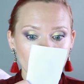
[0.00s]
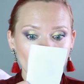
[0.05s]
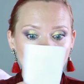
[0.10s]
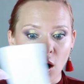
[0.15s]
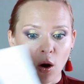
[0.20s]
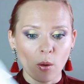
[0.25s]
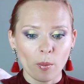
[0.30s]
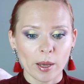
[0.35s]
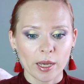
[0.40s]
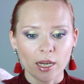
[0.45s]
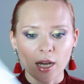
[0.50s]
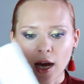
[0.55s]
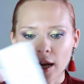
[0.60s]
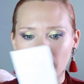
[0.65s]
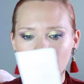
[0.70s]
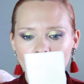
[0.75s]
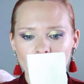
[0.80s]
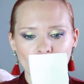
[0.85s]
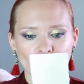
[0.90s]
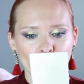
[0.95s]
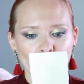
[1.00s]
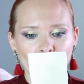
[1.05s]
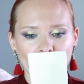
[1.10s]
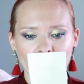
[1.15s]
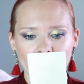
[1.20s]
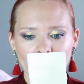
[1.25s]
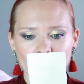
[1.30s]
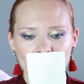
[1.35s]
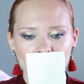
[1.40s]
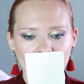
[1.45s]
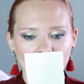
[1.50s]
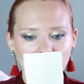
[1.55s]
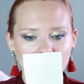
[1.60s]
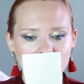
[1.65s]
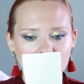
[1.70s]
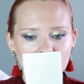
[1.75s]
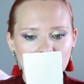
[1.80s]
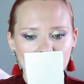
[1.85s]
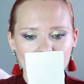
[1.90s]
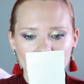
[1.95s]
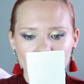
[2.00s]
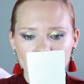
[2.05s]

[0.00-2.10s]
Oh my god, I need to pair them together.